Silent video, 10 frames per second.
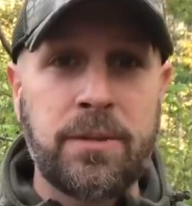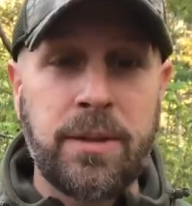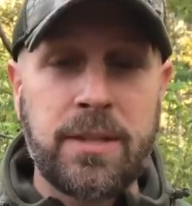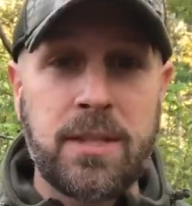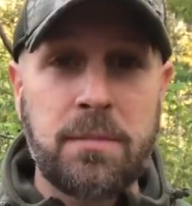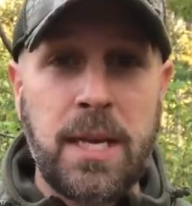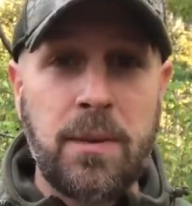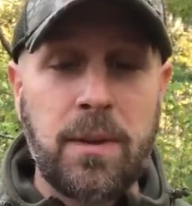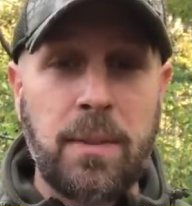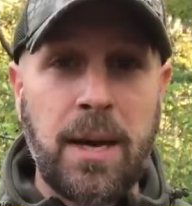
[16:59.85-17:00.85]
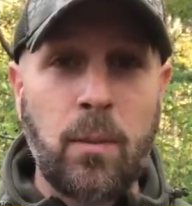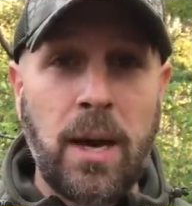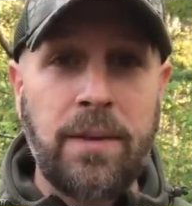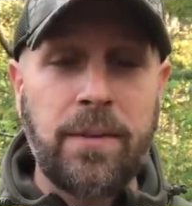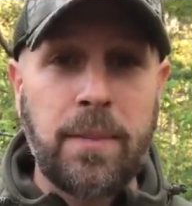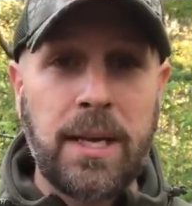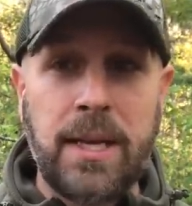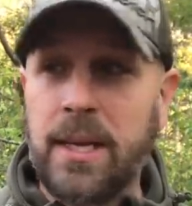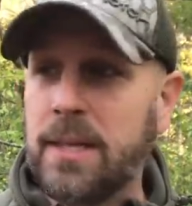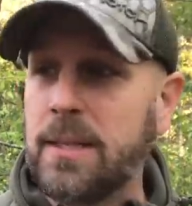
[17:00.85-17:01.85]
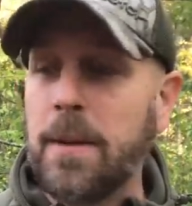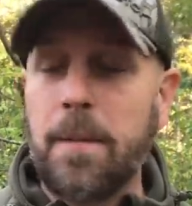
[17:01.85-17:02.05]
So this is me with my wife and my kids.